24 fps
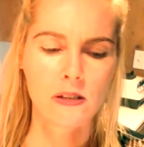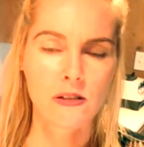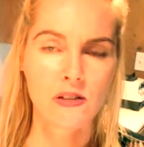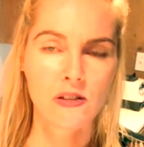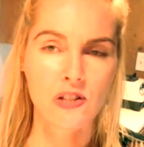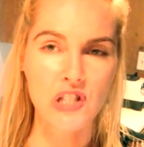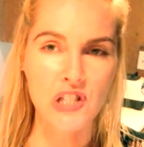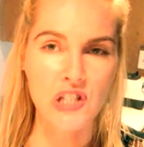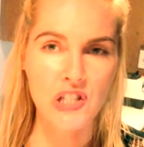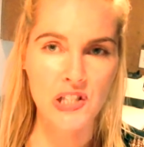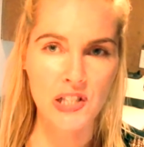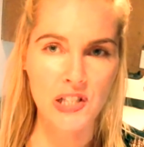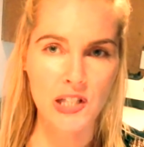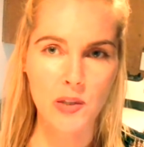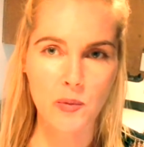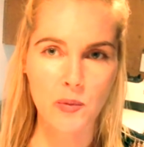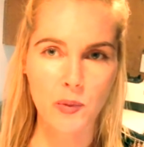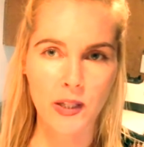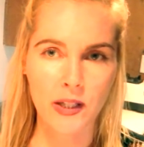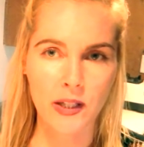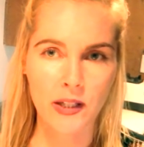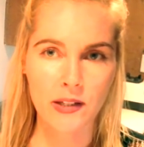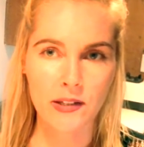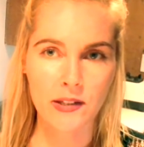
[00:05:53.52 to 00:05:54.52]

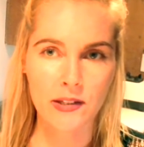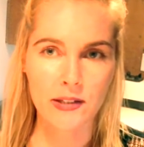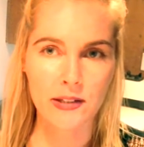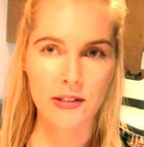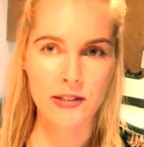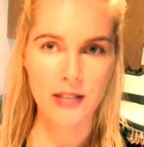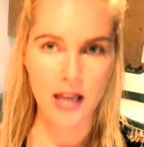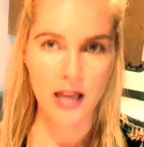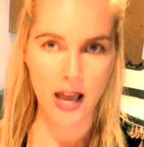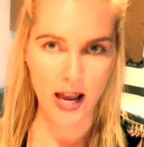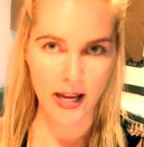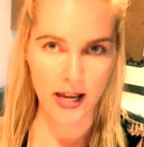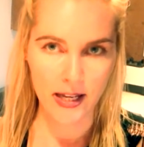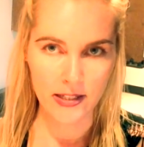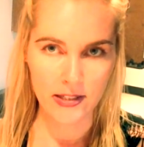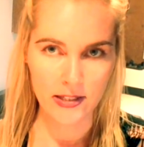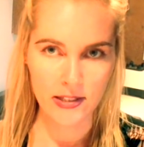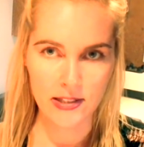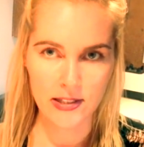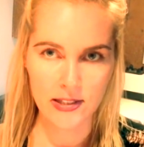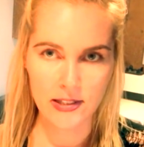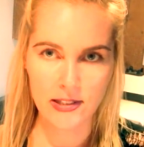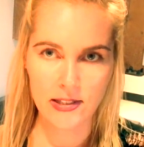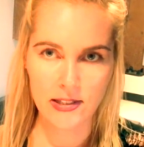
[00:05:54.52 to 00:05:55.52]
seaweed
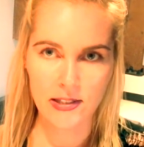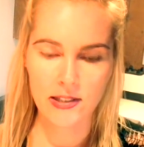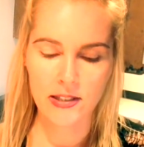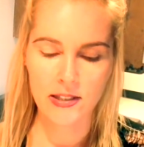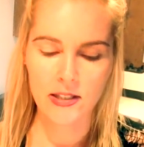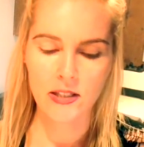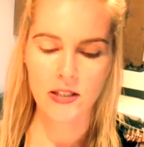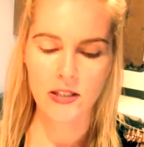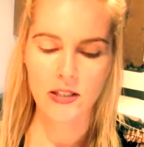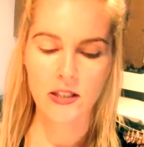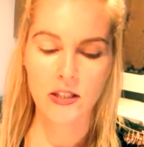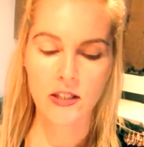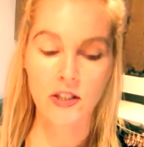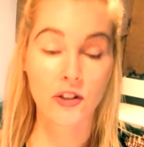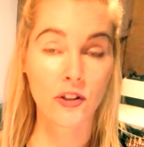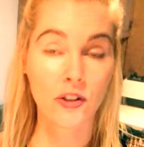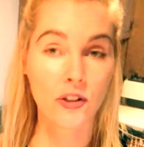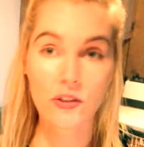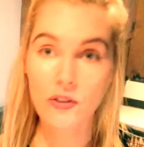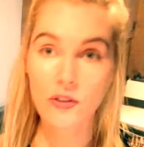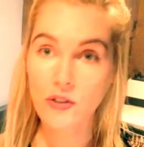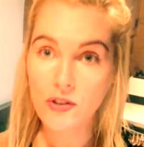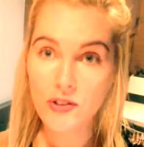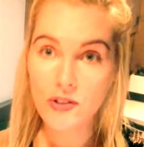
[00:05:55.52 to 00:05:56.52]
taste. You
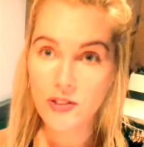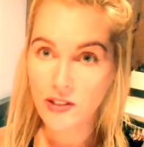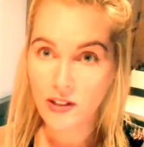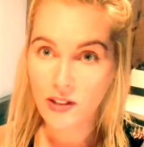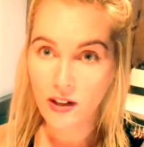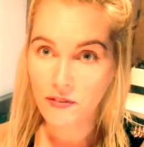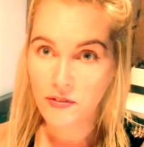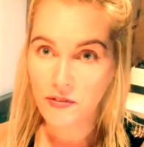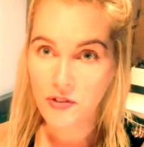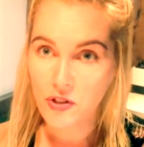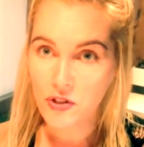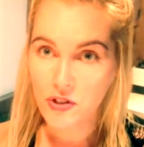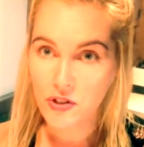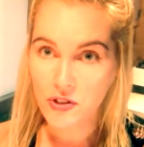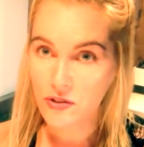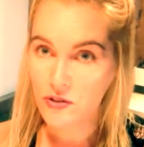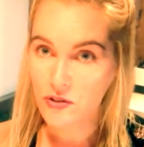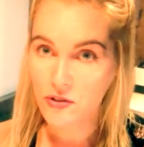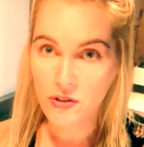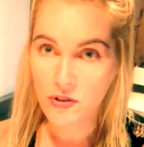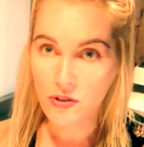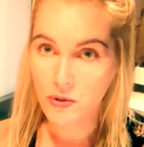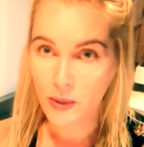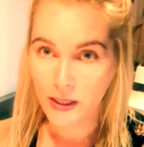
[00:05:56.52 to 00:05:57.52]
can use it after
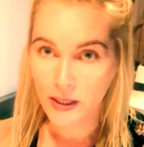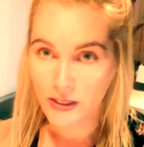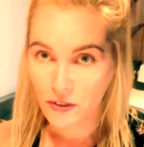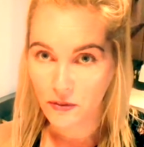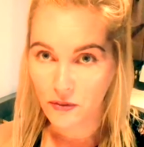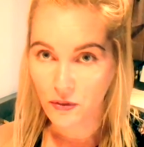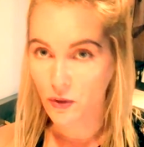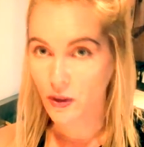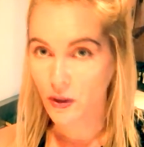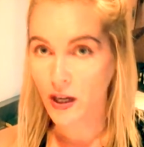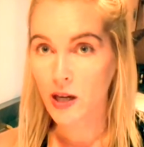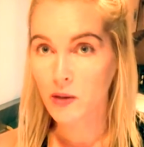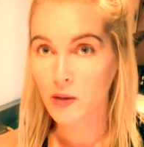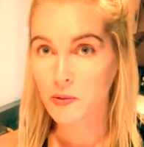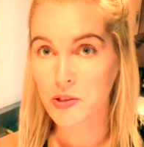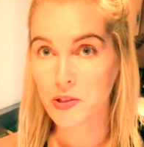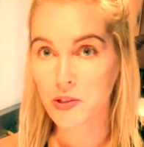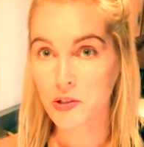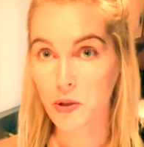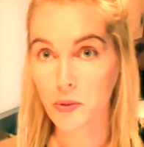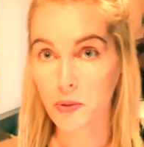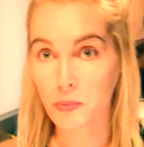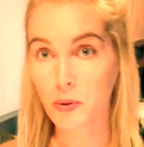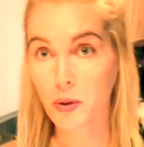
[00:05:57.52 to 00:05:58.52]
24 hours,
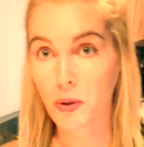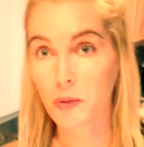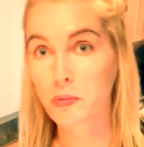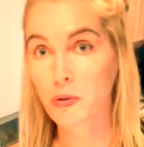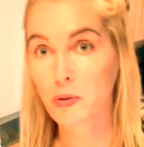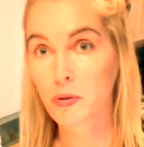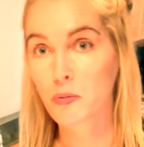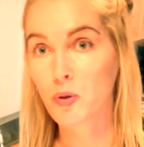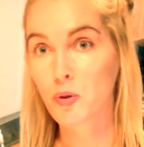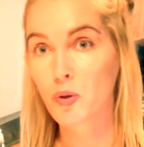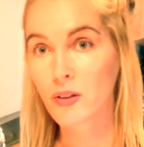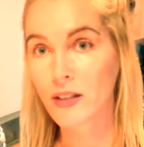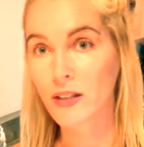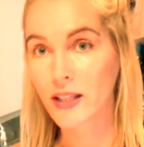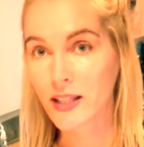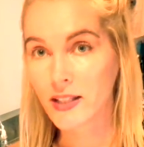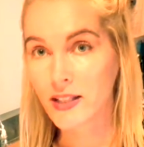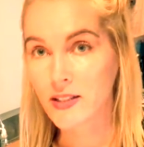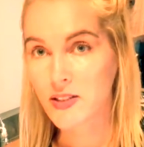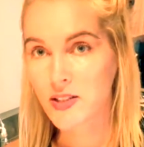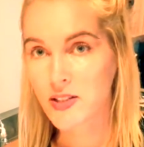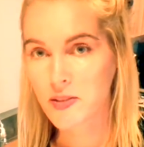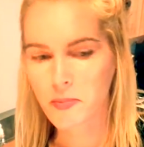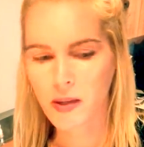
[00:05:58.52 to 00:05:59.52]
no problem, or
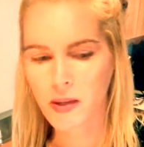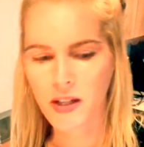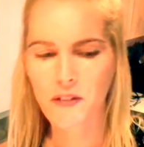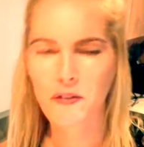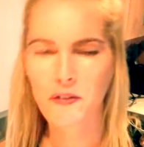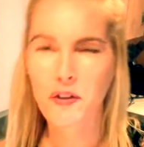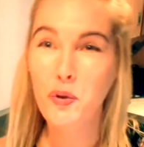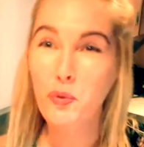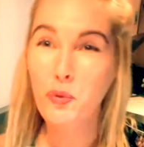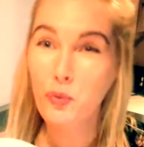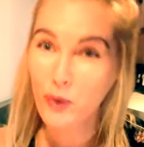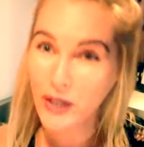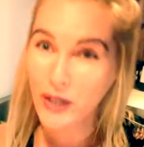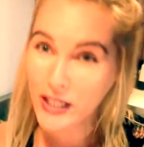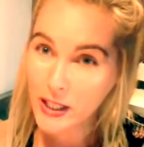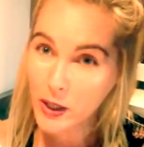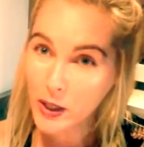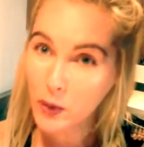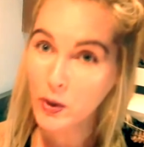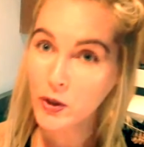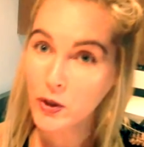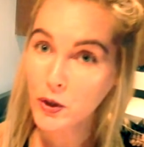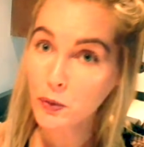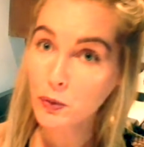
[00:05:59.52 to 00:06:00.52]
less. But if you really
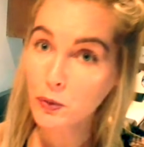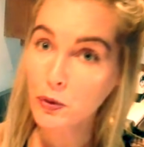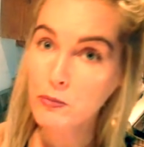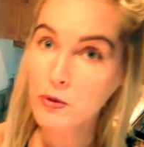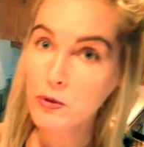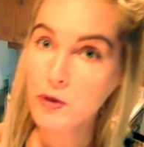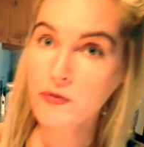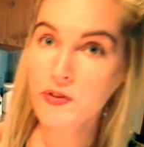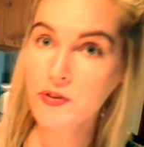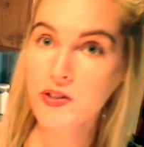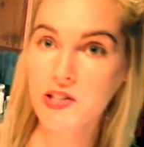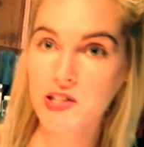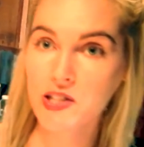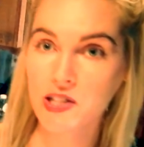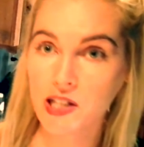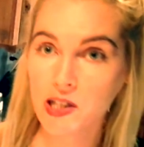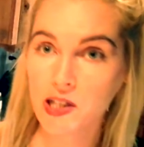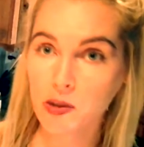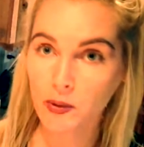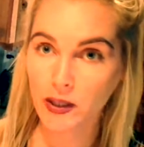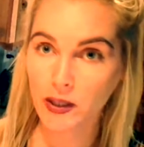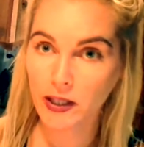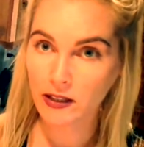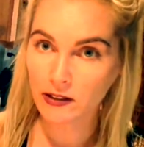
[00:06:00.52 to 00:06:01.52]
want to remove the
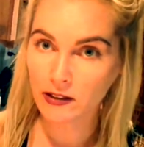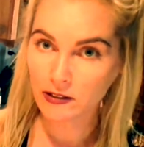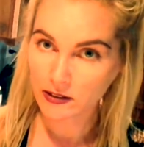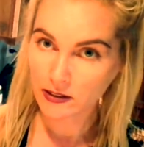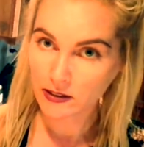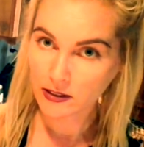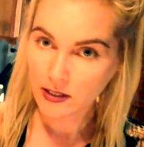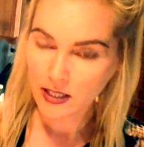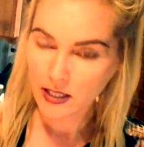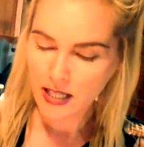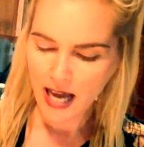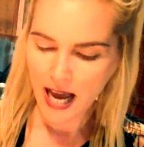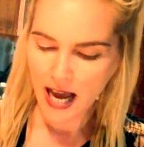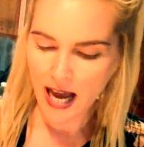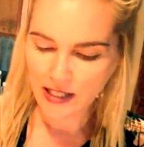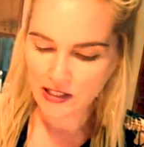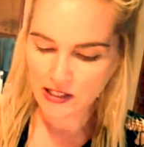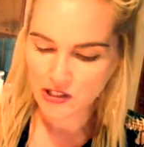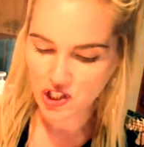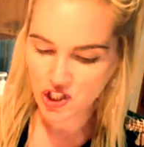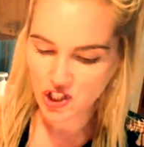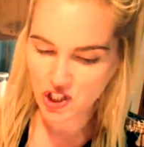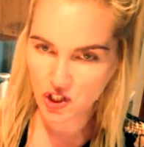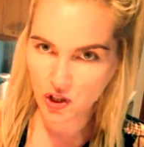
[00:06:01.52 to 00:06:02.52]
seaweed
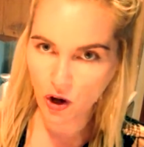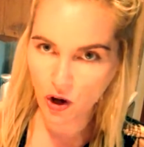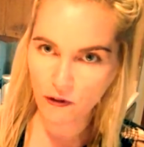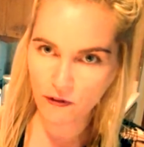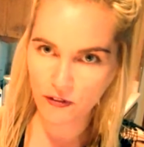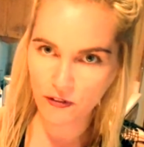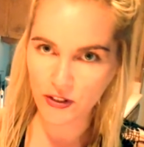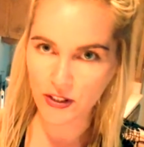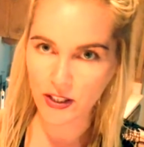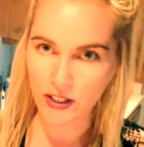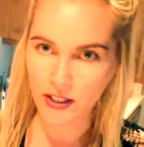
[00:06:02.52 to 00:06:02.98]
and soften